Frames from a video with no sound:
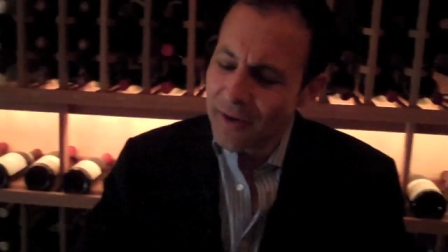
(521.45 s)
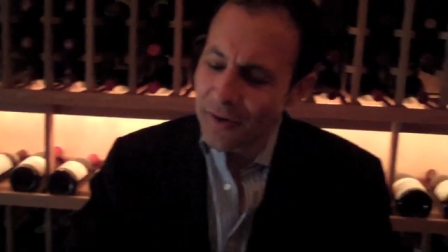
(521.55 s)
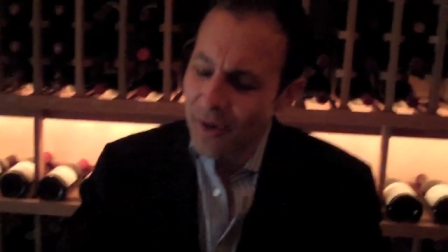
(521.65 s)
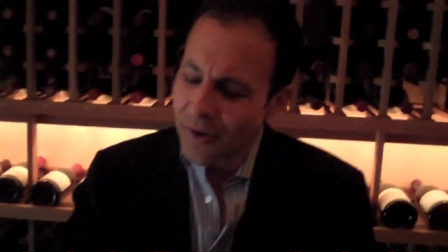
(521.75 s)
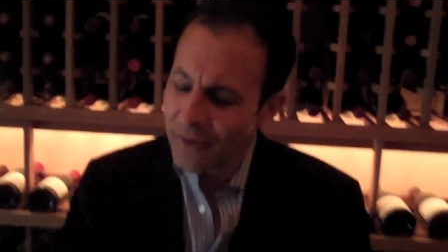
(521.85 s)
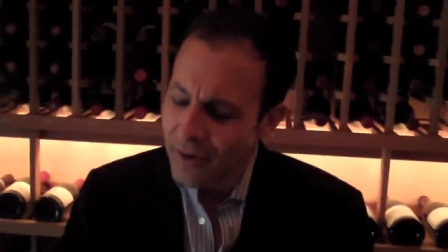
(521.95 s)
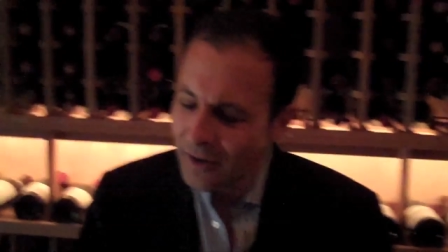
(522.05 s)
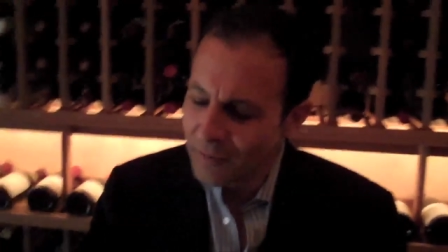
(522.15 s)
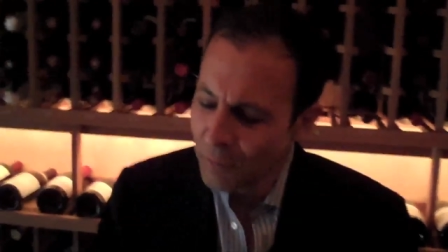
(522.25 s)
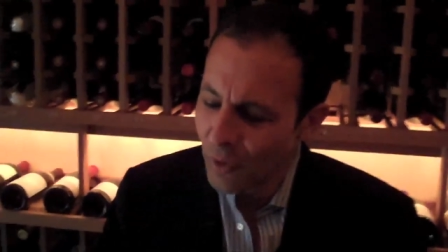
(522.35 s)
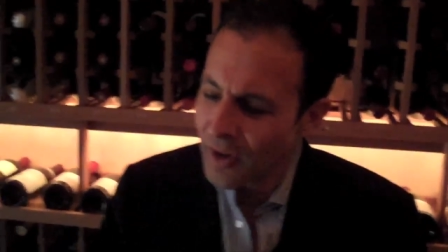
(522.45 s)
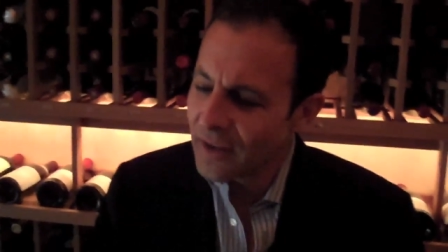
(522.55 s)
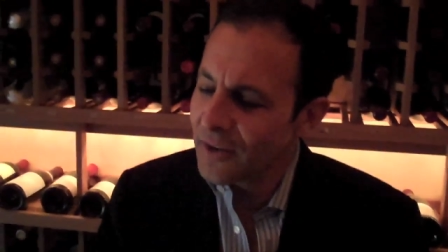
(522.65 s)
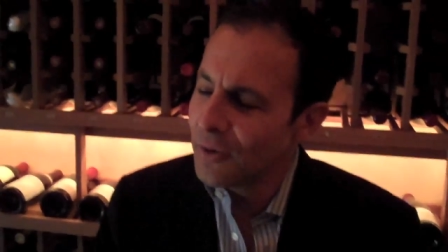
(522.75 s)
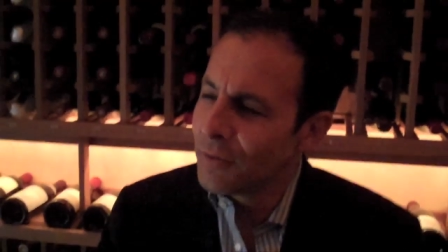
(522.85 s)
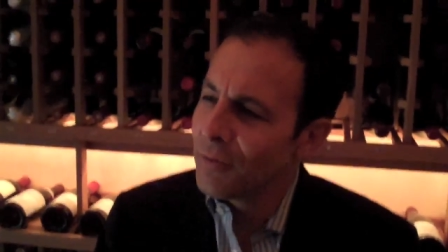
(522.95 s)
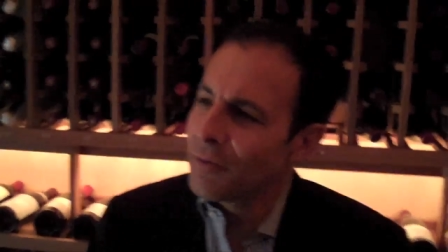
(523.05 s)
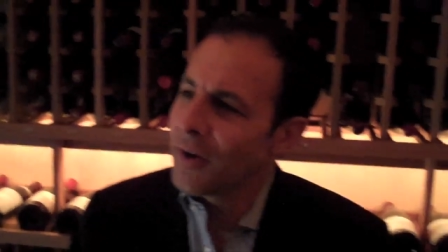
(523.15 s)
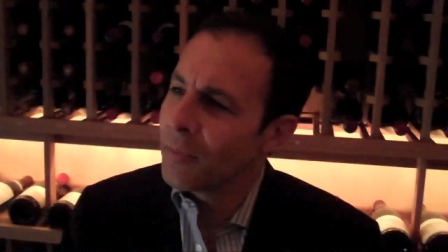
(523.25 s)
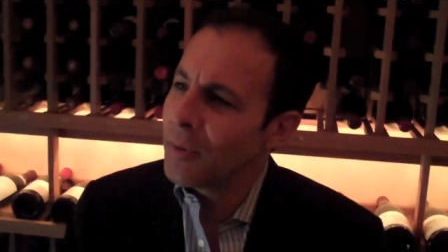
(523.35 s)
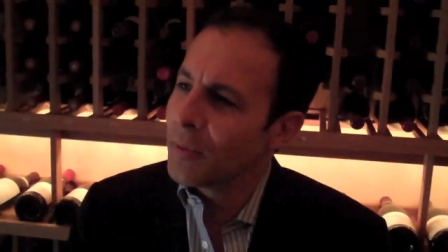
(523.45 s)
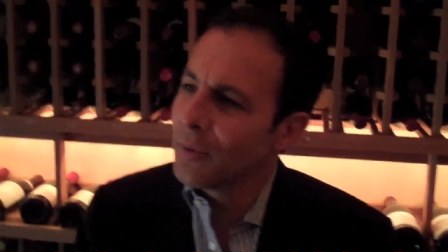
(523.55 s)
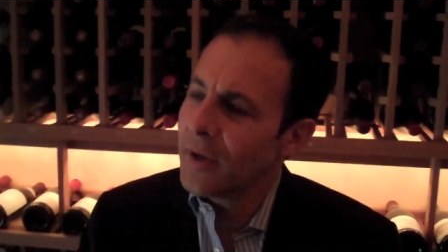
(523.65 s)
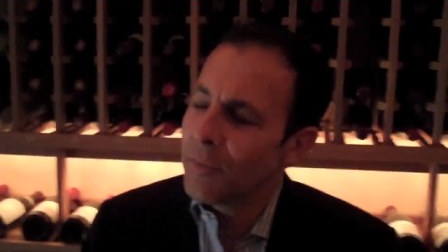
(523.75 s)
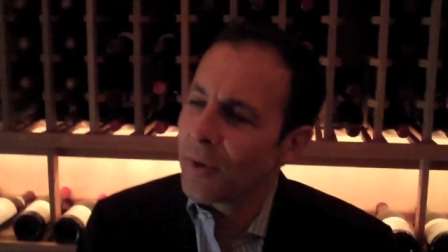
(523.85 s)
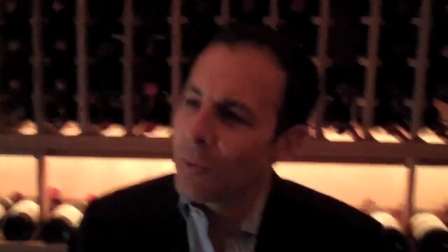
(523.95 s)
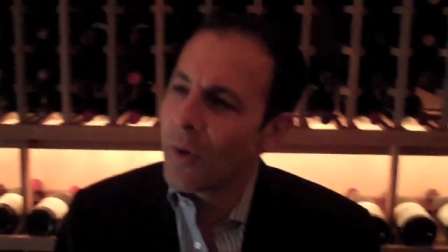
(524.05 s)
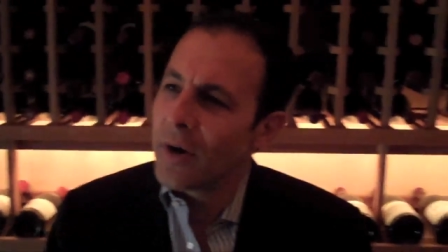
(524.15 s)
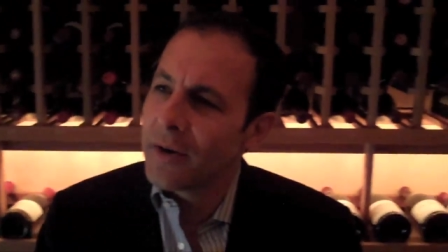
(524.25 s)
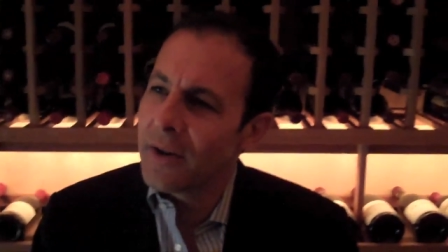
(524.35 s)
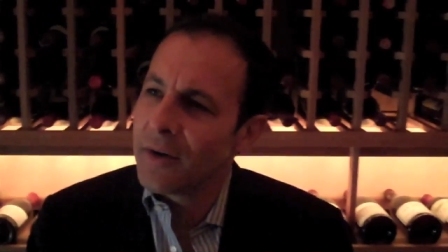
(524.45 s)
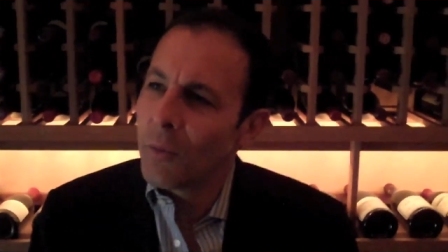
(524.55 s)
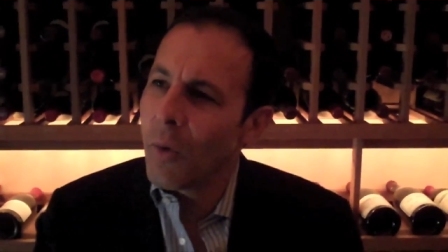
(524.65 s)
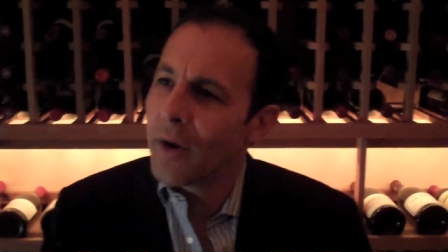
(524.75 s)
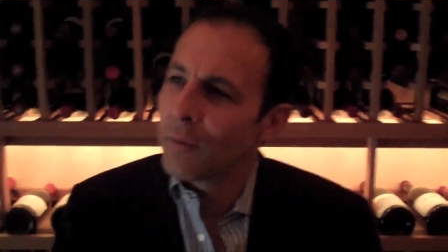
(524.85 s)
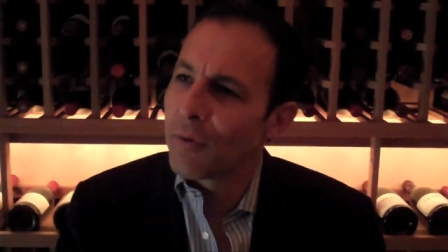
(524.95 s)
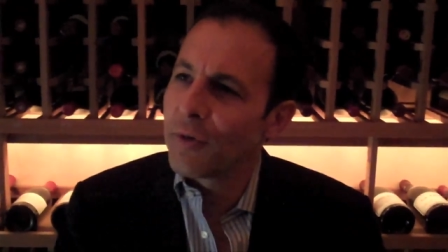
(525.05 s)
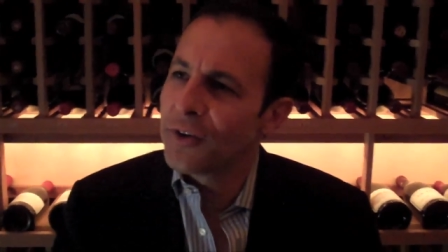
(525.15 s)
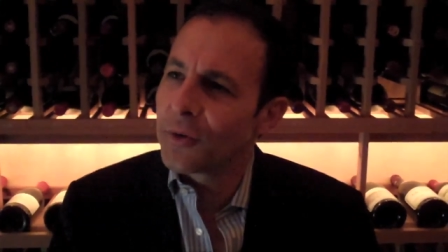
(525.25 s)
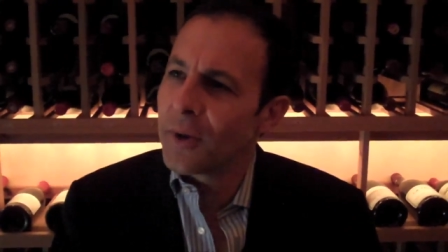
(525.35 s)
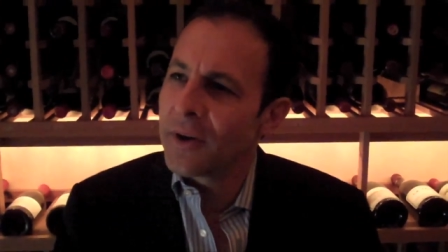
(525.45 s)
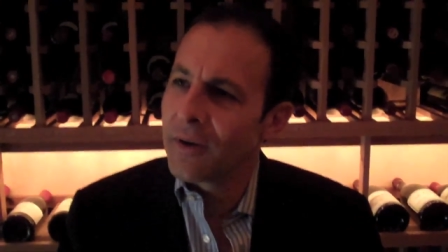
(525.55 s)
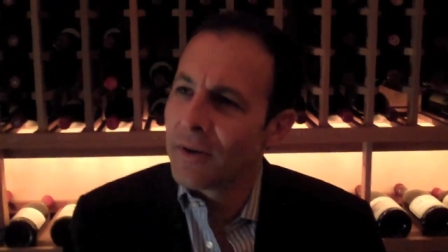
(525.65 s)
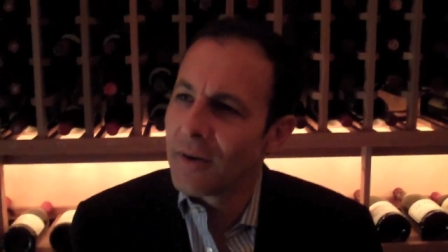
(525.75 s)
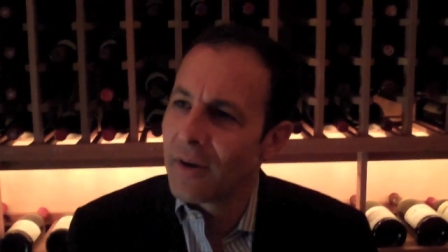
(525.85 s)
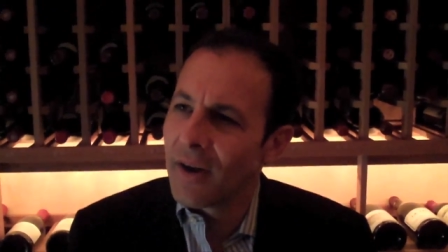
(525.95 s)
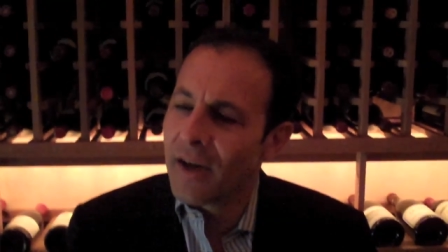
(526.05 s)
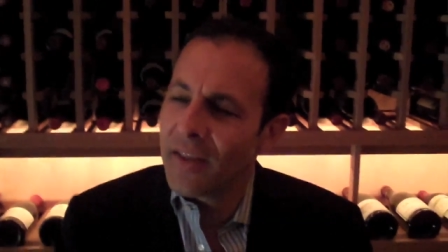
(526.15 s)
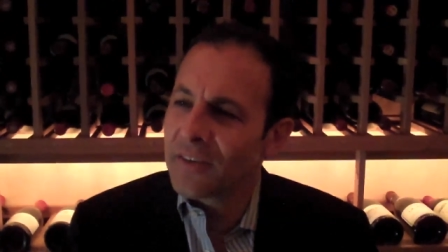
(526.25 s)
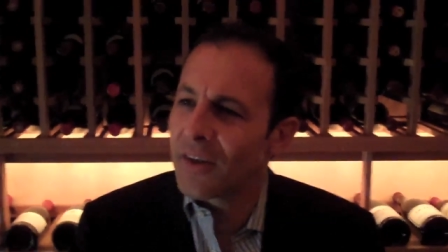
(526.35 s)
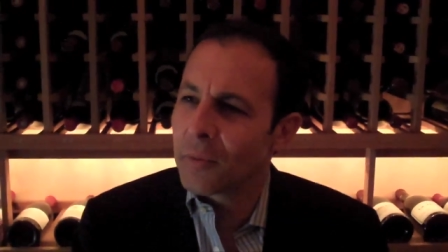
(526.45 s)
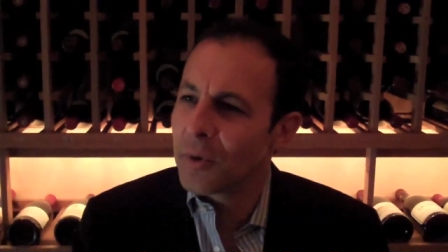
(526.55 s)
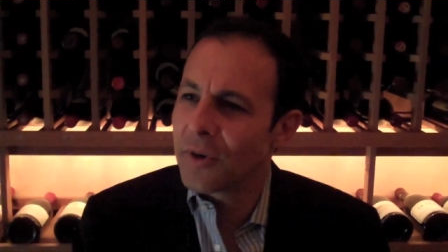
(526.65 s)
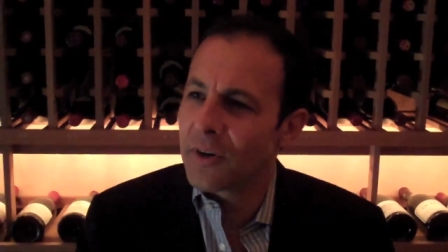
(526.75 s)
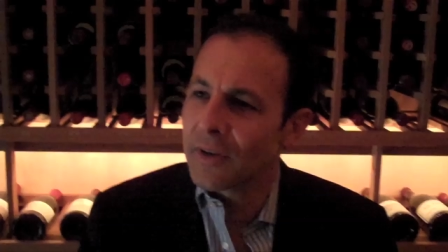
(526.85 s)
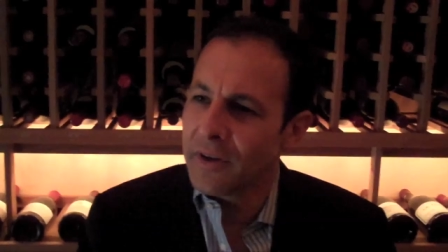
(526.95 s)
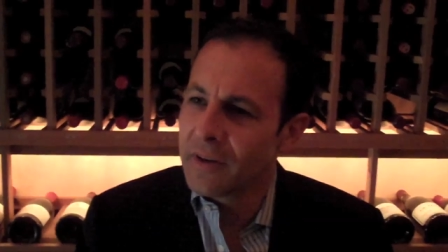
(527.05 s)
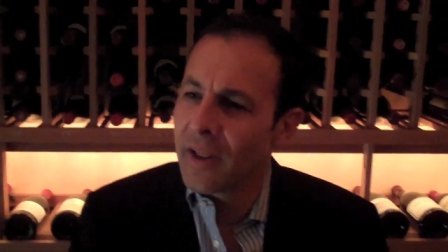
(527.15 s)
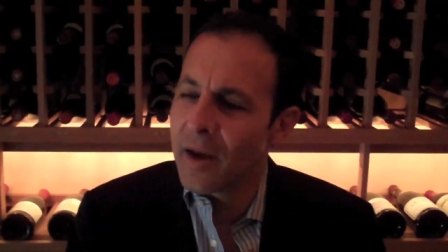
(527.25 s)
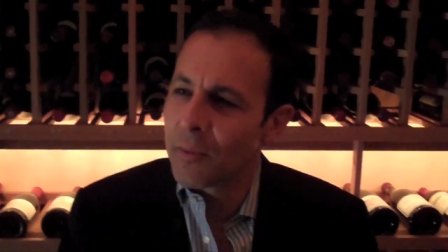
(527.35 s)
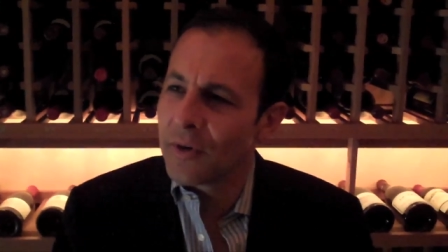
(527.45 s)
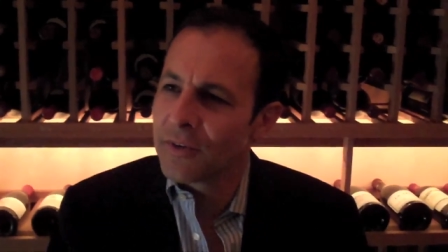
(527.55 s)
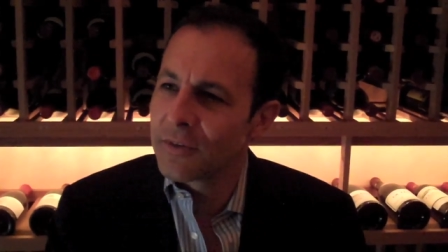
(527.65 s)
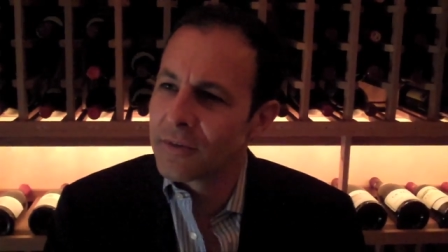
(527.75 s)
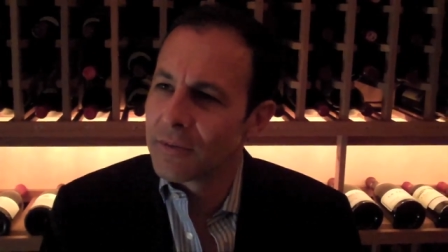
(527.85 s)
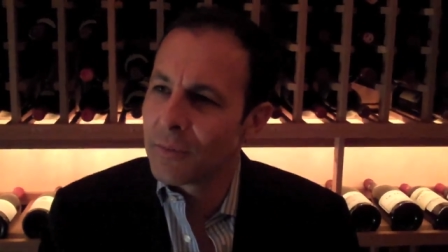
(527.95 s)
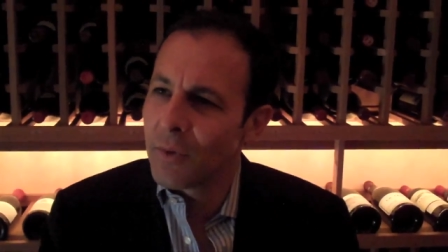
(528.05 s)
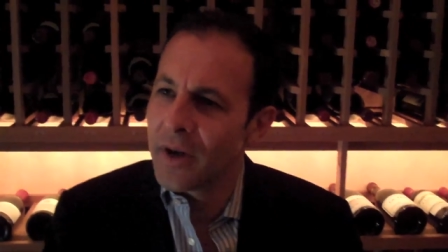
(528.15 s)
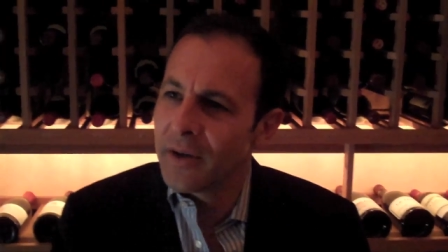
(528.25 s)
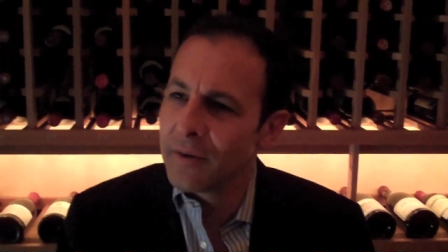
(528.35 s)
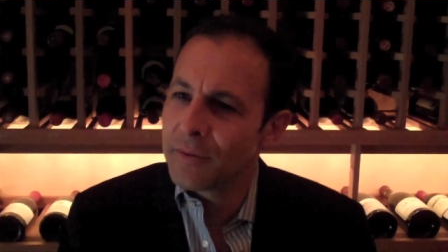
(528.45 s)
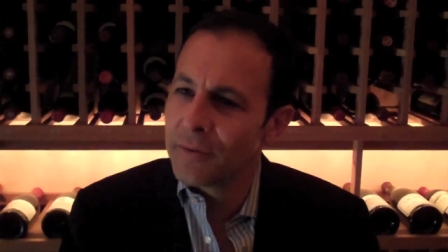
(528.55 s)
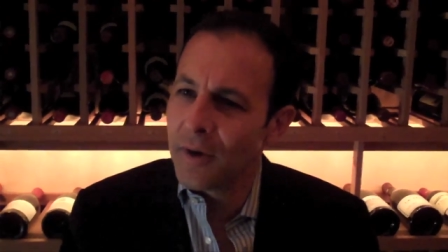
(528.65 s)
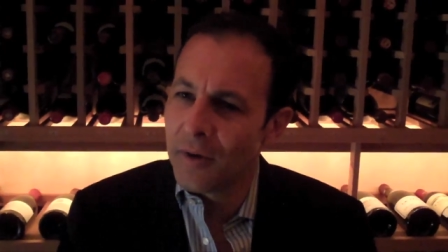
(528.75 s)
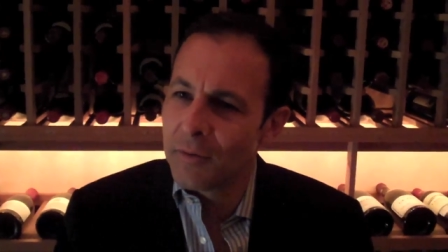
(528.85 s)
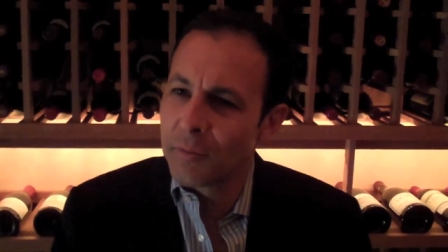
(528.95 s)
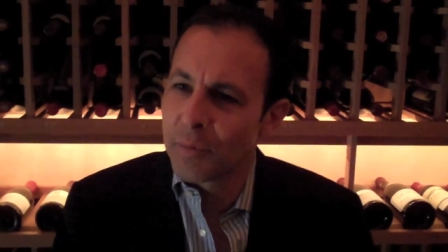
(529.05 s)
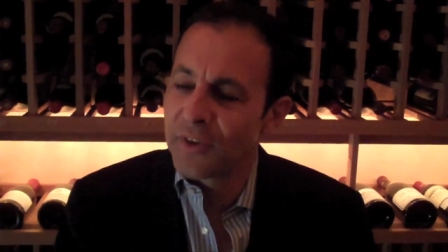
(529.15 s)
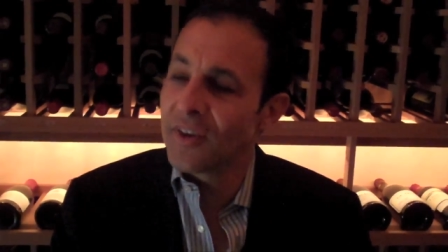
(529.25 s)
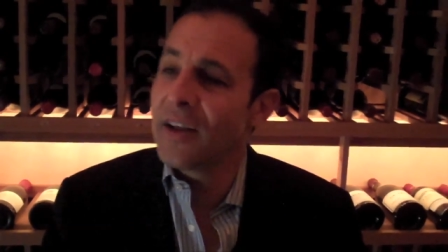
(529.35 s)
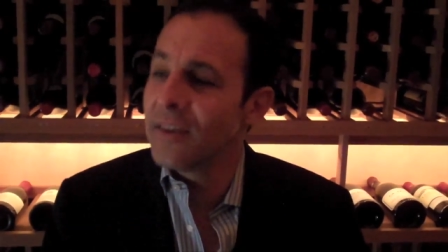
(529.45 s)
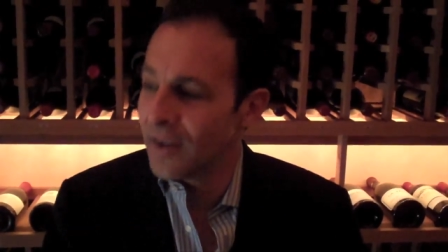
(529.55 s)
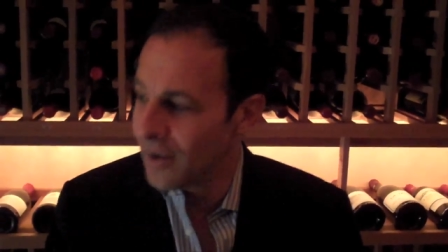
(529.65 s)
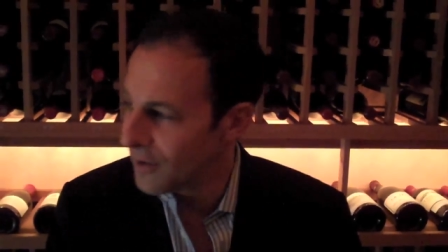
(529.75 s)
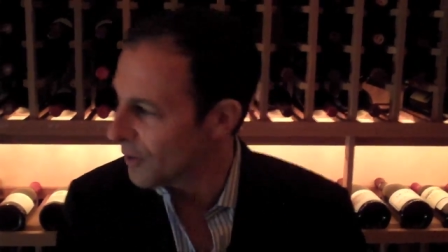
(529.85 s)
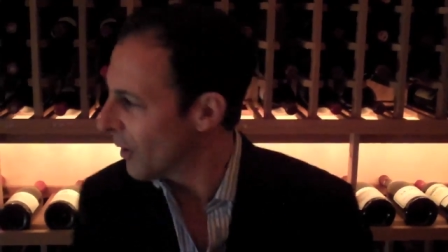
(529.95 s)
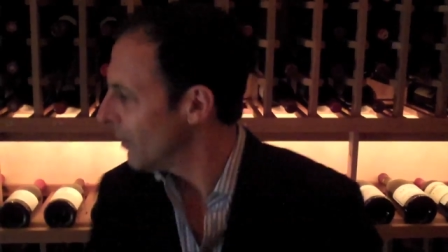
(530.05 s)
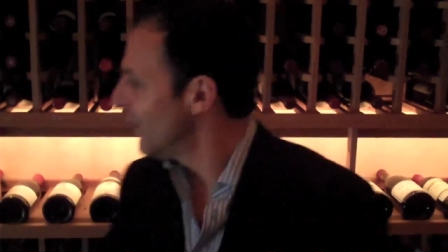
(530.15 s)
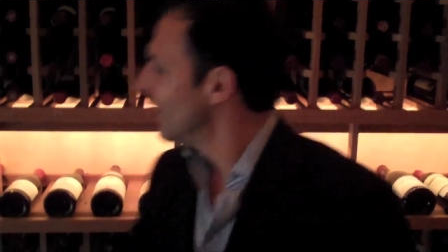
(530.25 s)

There are, uh, more likely you find people who keep their wine in a wine refrigerator, mm -hmm. and that's not a particularly glamorous mm -hmm. way of, of presenting it, you know.